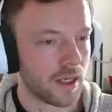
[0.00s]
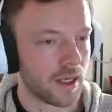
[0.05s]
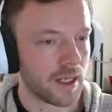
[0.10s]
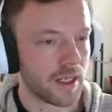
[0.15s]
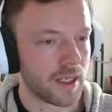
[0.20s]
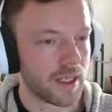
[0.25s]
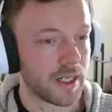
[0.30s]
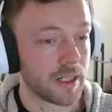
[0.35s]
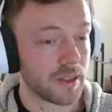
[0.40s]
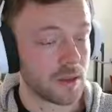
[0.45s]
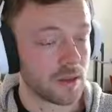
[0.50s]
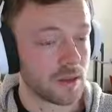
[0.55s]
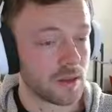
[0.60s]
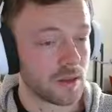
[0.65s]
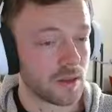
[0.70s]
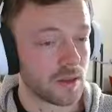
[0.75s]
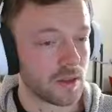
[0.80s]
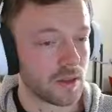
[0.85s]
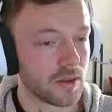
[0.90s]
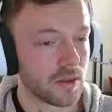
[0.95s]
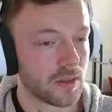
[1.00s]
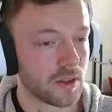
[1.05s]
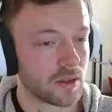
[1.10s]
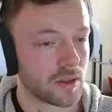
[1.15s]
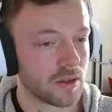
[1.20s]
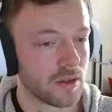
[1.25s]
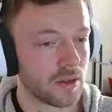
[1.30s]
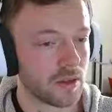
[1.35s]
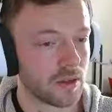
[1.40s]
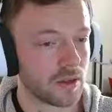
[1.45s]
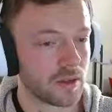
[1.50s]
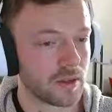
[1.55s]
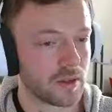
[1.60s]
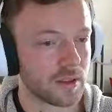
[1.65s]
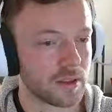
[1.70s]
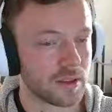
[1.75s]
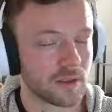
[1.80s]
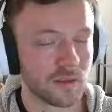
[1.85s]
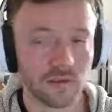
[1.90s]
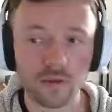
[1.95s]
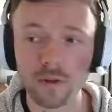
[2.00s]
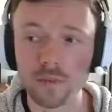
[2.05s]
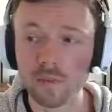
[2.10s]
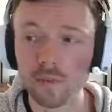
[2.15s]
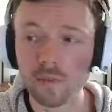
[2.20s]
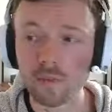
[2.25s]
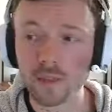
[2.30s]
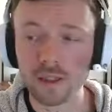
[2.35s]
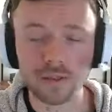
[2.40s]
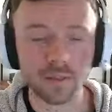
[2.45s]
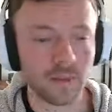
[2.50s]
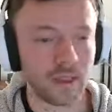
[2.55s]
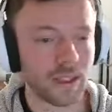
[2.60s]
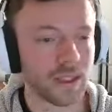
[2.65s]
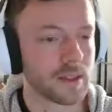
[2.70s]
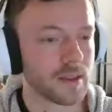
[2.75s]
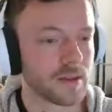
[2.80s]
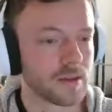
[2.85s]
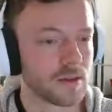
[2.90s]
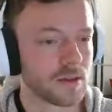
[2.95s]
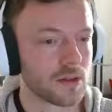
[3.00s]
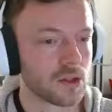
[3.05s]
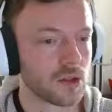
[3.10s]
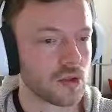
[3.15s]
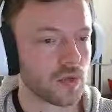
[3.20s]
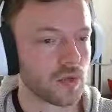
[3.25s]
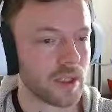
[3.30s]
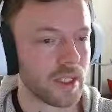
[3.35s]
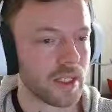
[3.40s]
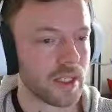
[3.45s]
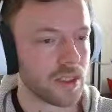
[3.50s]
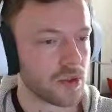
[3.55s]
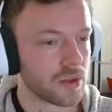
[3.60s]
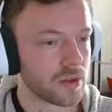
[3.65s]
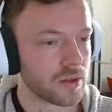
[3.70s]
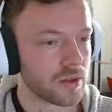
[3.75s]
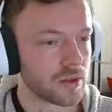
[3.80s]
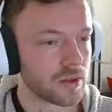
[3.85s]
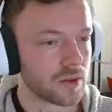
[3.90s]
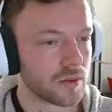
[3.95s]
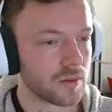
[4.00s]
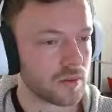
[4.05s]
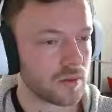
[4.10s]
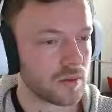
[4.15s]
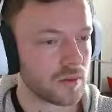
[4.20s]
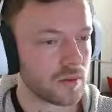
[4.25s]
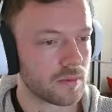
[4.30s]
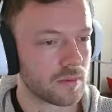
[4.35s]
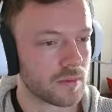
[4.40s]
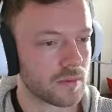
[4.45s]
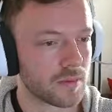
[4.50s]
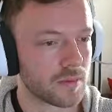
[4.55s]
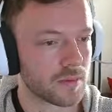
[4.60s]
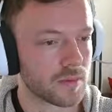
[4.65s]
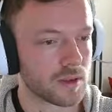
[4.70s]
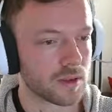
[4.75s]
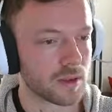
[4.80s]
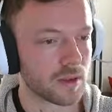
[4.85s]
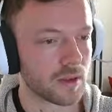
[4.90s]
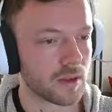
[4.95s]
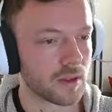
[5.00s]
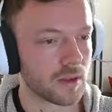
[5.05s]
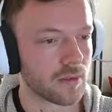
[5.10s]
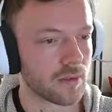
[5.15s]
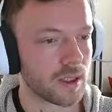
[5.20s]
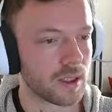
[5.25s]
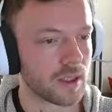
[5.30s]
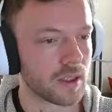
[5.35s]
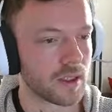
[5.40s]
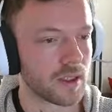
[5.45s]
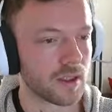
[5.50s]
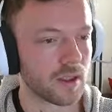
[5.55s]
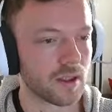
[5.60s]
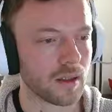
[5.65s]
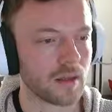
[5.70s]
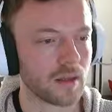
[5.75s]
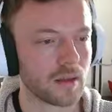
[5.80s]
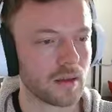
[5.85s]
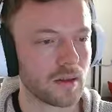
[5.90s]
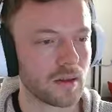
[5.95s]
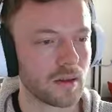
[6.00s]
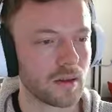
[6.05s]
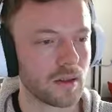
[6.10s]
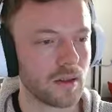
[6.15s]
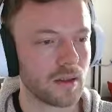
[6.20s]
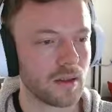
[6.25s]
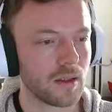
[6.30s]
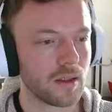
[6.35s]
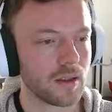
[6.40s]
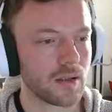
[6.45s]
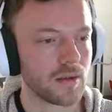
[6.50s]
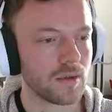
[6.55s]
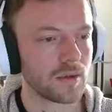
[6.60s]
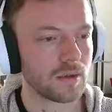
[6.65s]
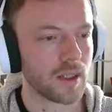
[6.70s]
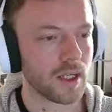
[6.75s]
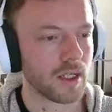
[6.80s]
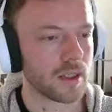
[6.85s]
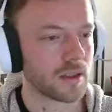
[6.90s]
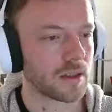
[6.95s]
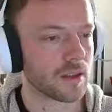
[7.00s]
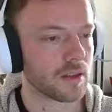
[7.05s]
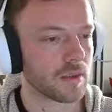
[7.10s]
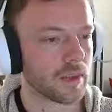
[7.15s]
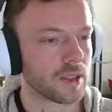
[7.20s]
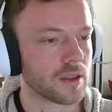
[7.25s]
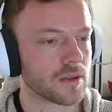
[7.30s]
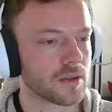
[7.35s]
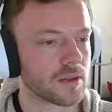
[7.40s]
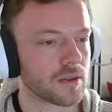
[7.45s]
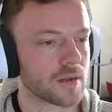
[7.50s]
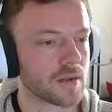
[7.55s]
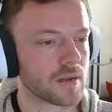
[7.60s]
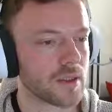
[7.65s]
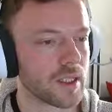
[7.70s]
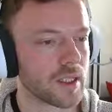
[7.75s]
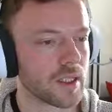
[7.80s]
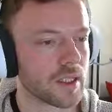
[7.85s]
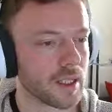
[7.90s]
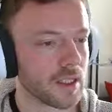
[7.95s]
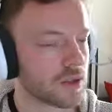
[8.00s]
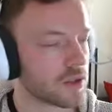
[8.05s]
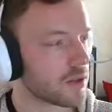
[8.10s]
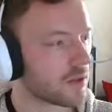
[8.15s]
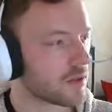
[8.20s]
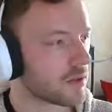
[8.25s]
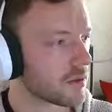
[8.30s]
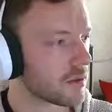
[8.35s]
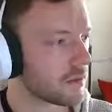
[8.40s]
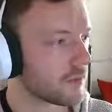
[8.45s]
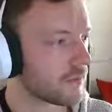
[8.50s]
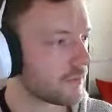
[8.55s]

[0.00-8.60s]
Next, you want to toggle this from millimeters to inches so that we can read the dimensions in inches.